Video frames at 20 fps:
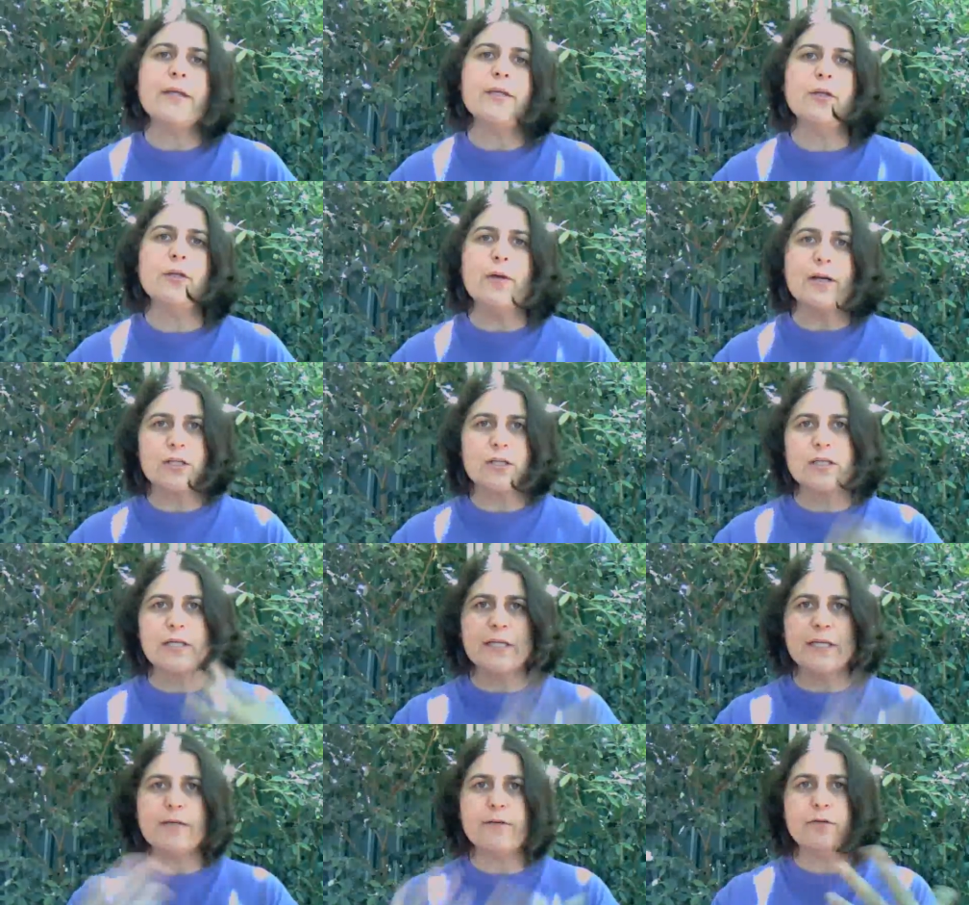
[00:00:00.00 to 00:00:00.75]
you
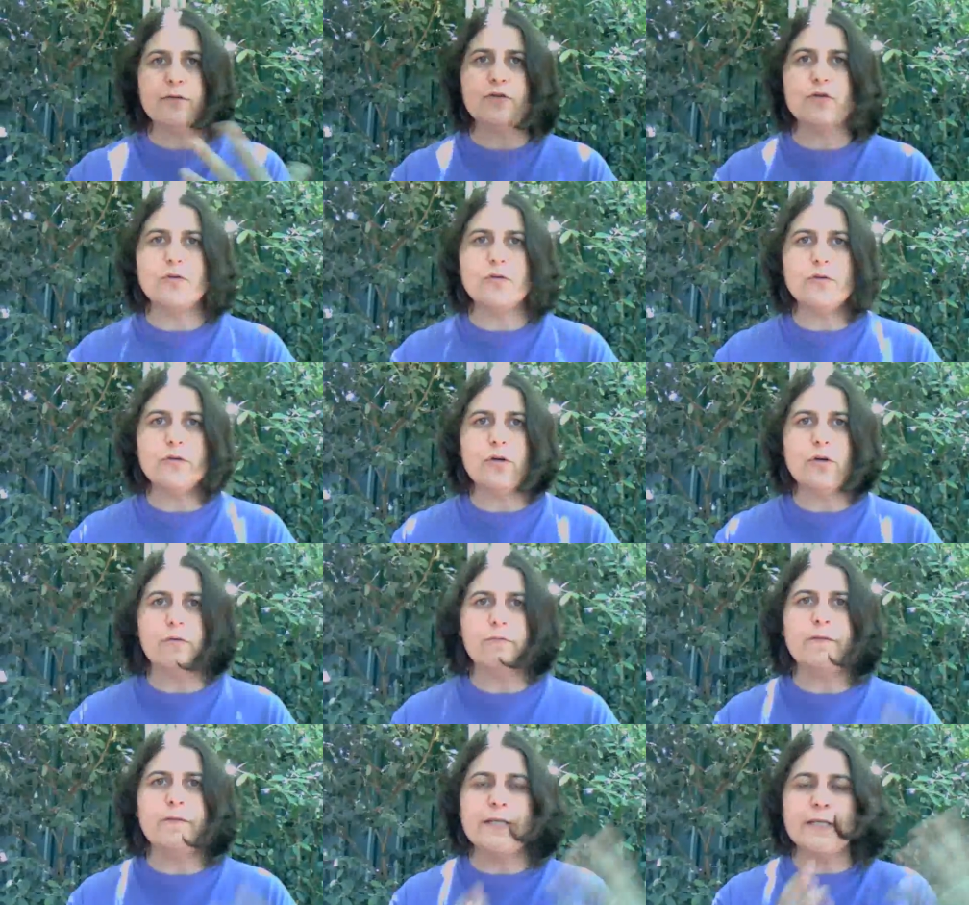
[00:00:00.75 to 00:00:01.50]
actually do
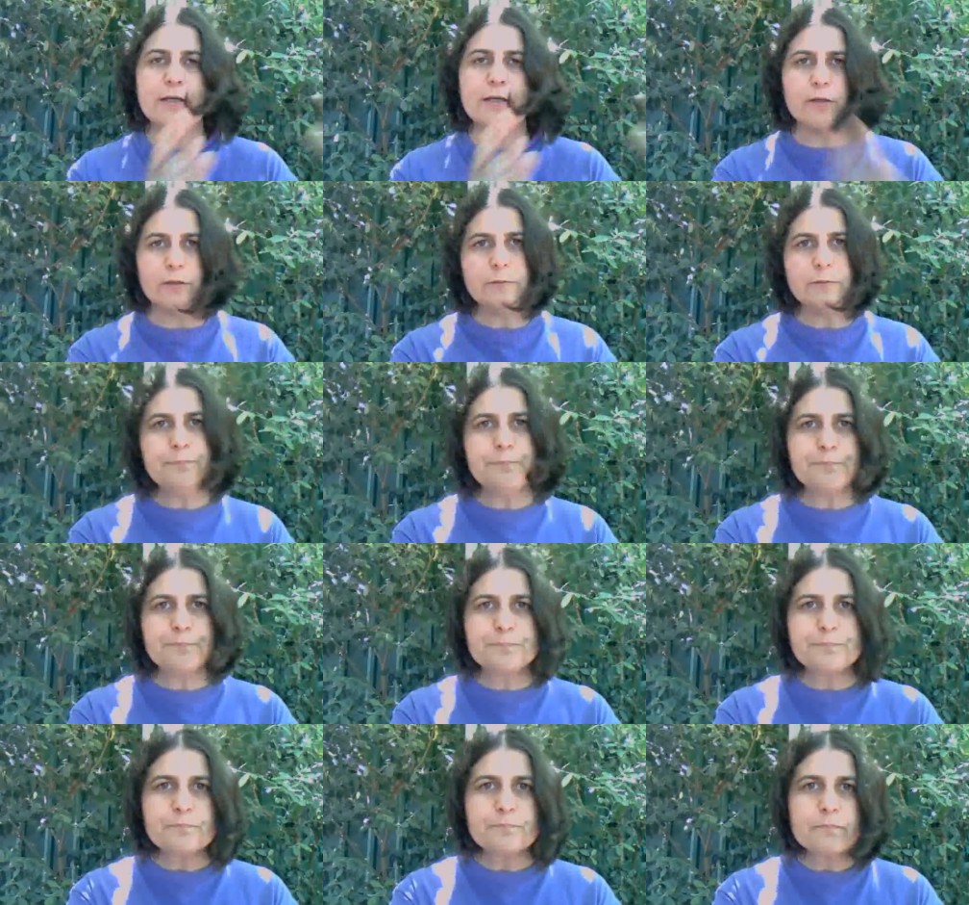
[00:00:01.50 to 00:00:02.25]
your video
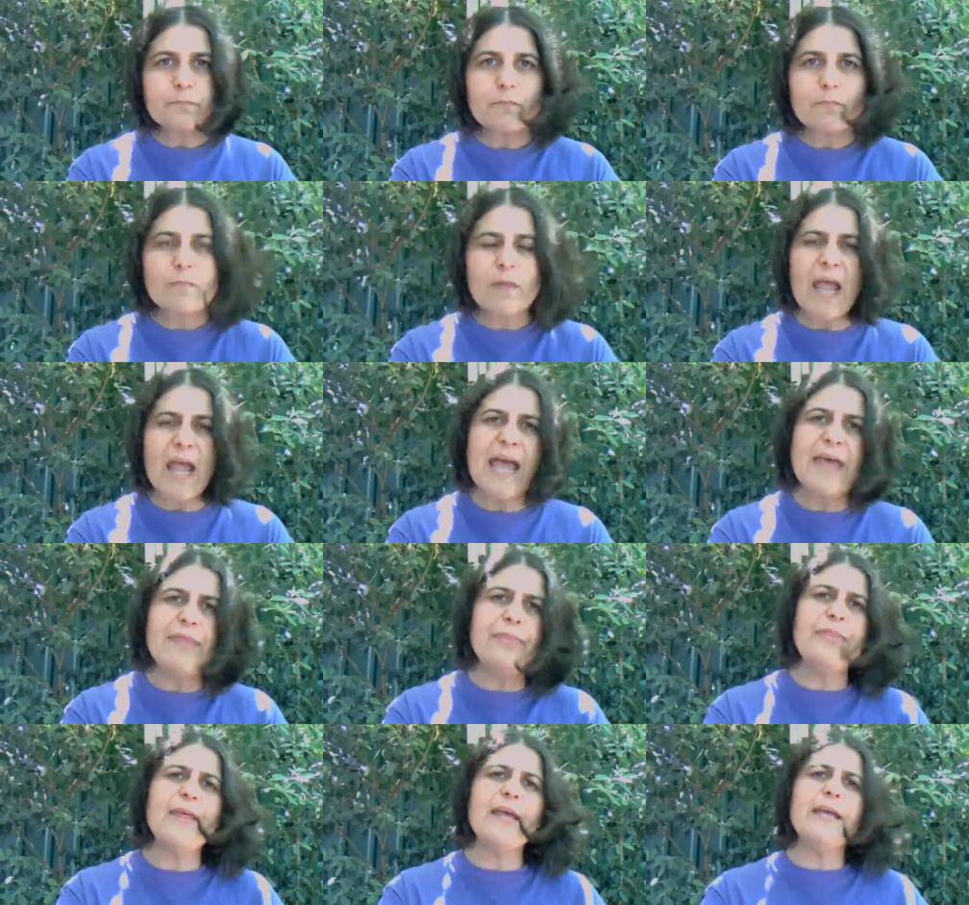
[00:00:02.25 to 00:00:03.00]

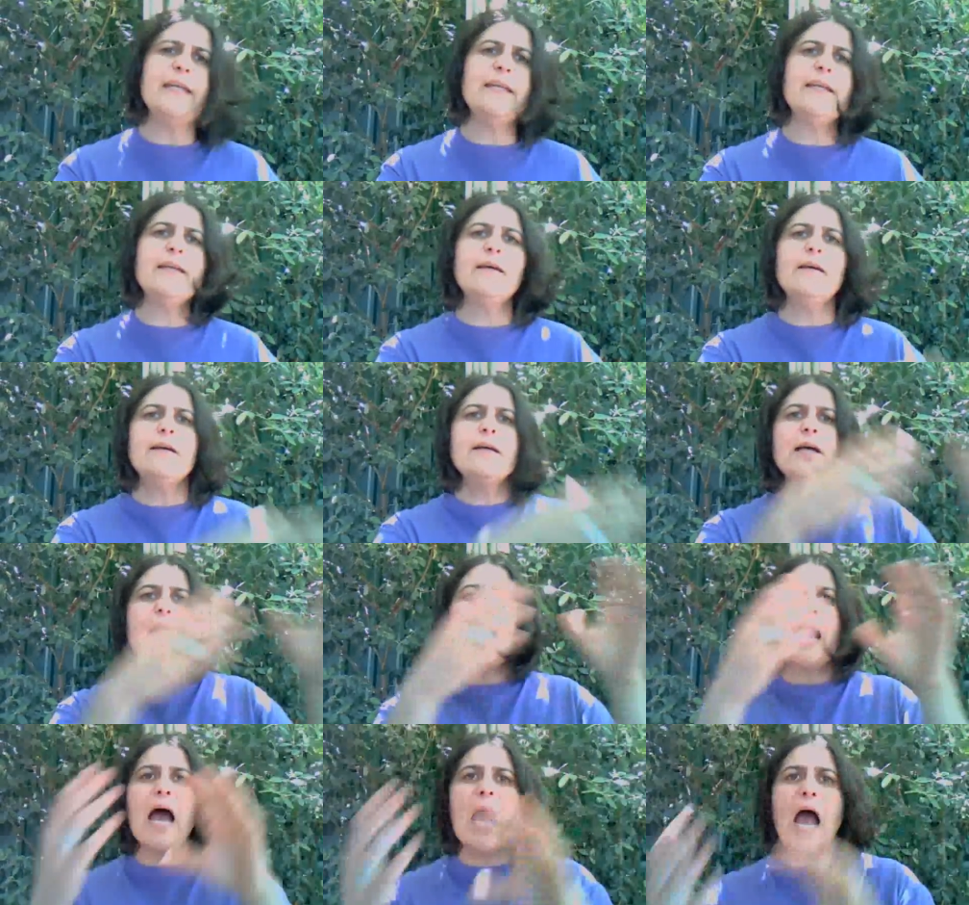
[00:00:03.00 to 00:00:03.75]
and then
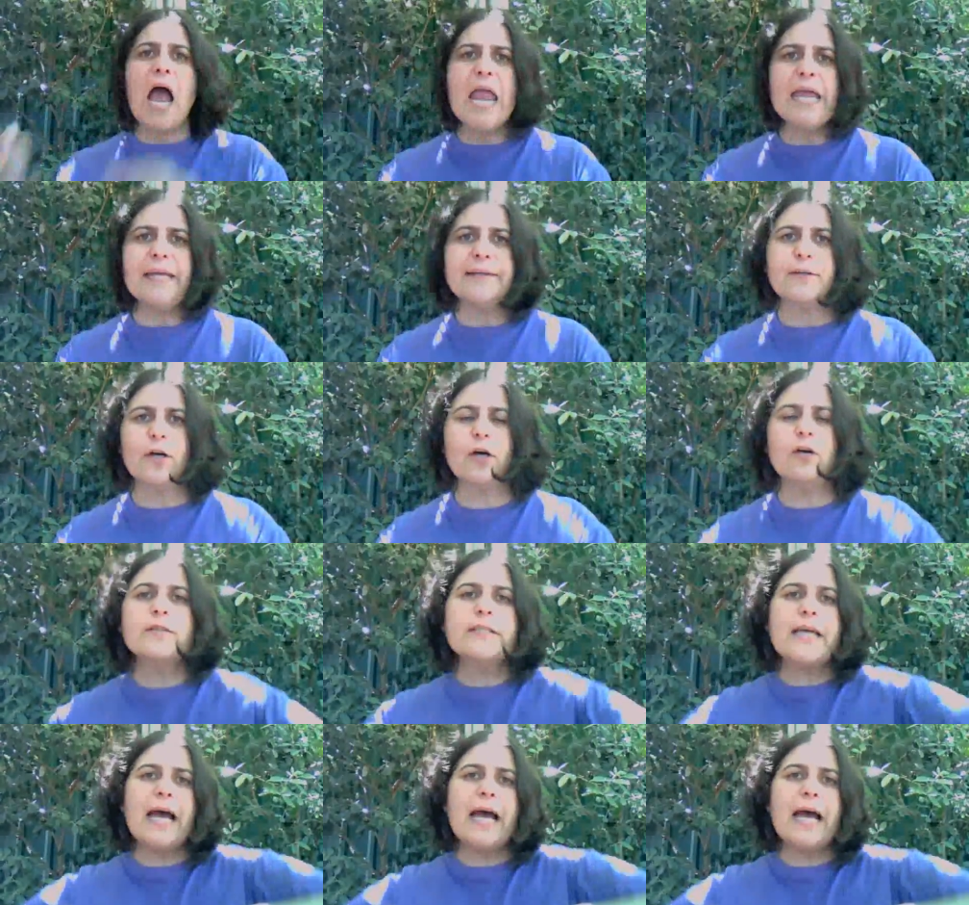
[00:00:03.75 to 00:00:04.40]
it goes